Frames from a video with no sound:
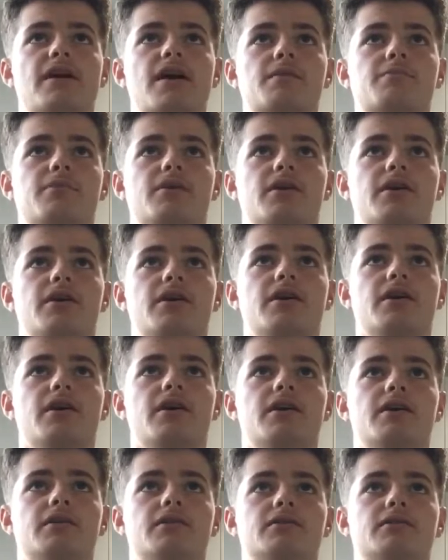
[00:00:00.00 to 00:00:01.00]
Nice play
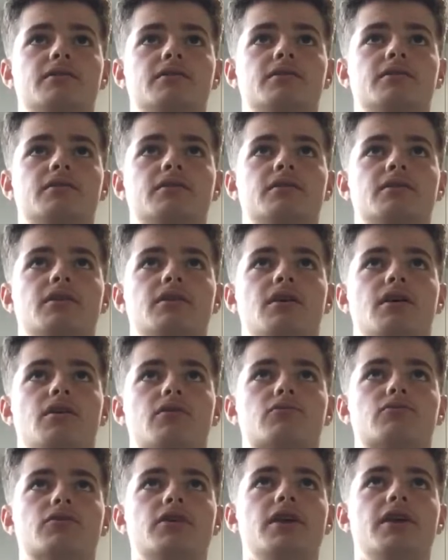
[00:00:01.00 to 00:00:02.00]
there by...
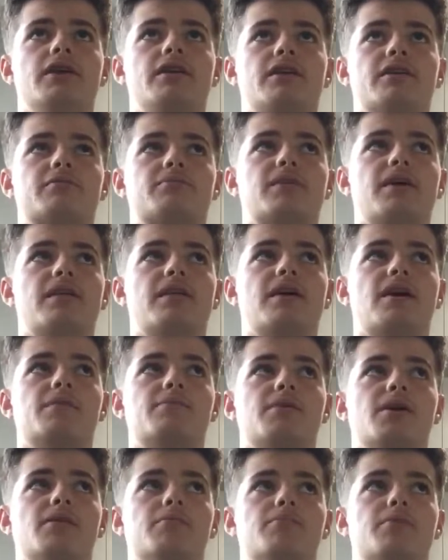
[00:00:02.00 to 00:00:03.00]
really
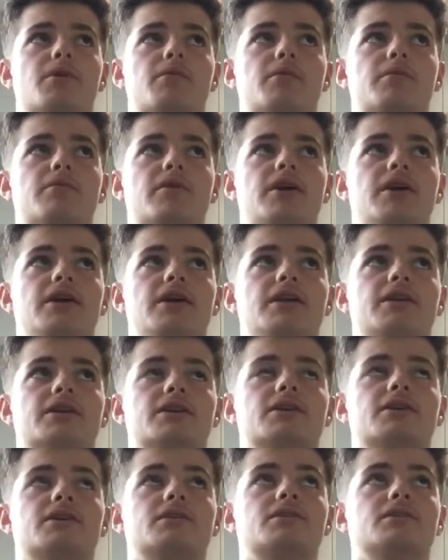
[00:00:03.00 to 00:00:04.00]
nice play there by Bobby
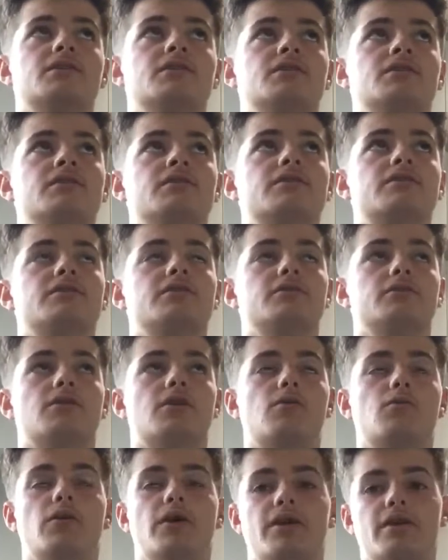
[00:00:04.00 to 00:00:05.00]
Reed
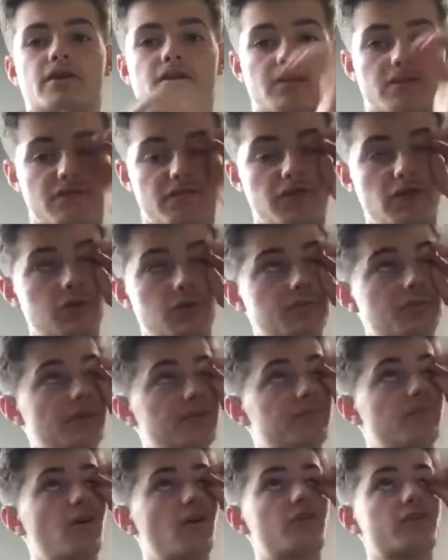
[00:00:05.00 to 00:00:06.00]
to win
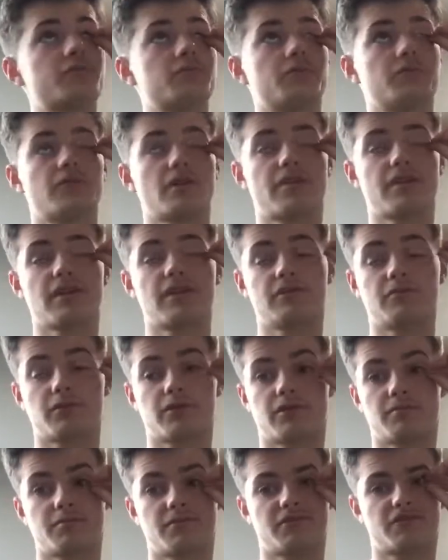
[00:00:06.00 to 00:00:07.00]
Fulham made possible. I think
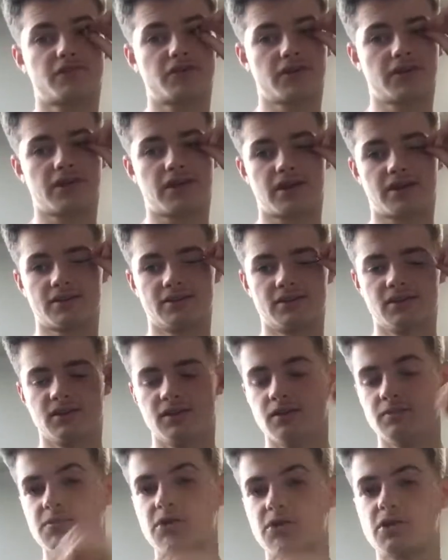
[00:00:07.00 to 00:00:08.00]
he's won them a free kick.
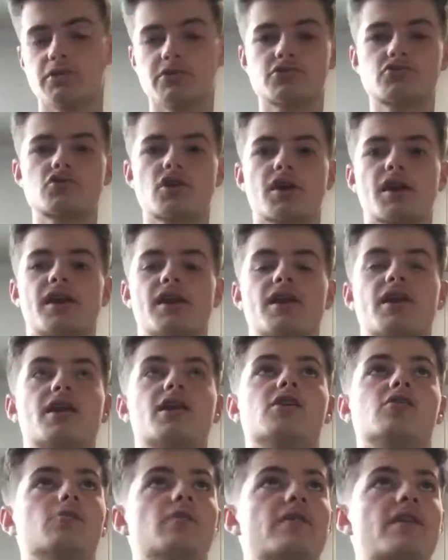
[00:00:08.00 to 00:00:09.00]
Kuhn is struggling
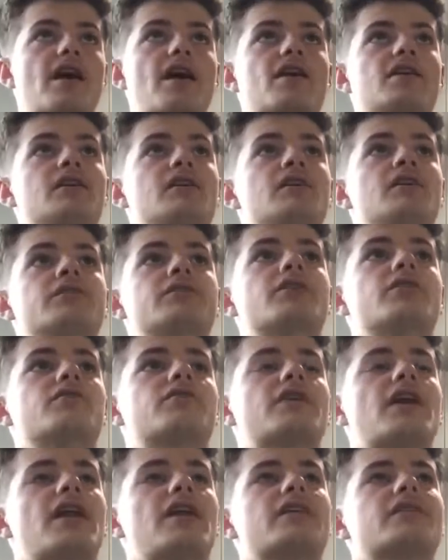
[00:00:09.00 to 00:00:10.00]
a little bit there.
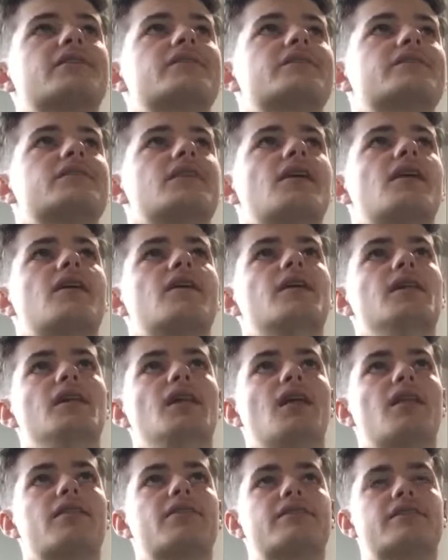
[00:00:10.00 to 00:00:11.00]
Don't forget it's
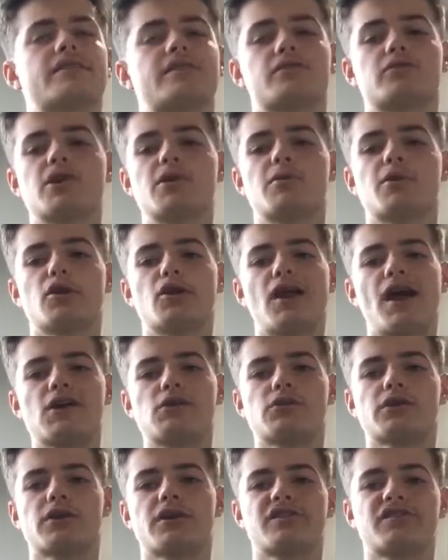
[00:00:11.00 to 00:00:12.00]
3-1 on
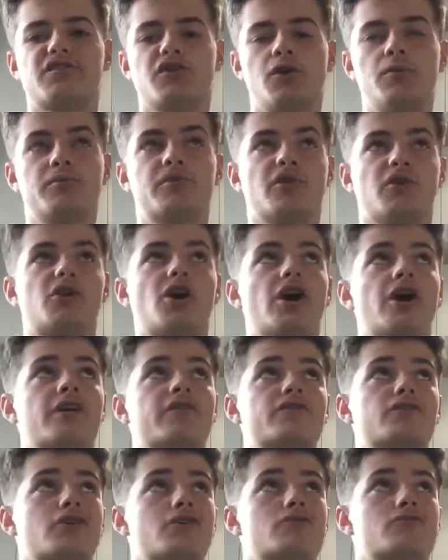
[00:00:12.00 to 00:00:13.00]
aggregate to Fulham, so
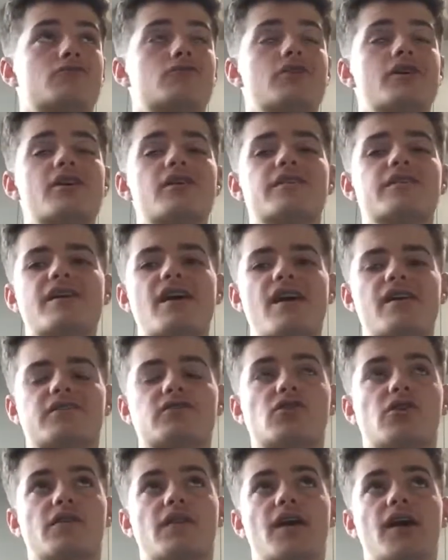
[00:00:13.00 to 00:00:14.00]
Cardiff got a real
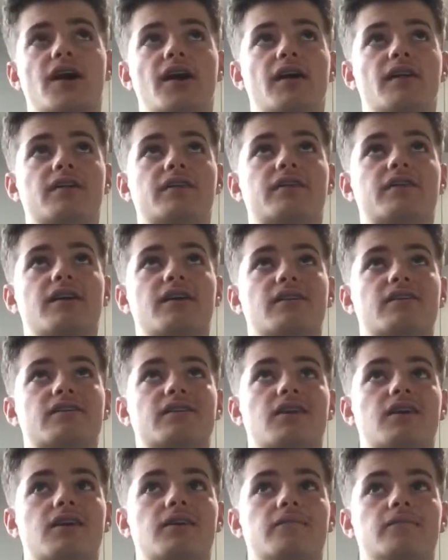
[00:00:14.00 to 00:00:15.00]
task on their hands here
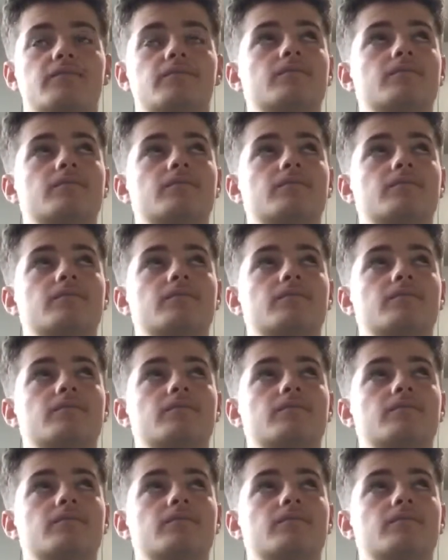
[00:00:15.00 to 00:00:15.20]
today.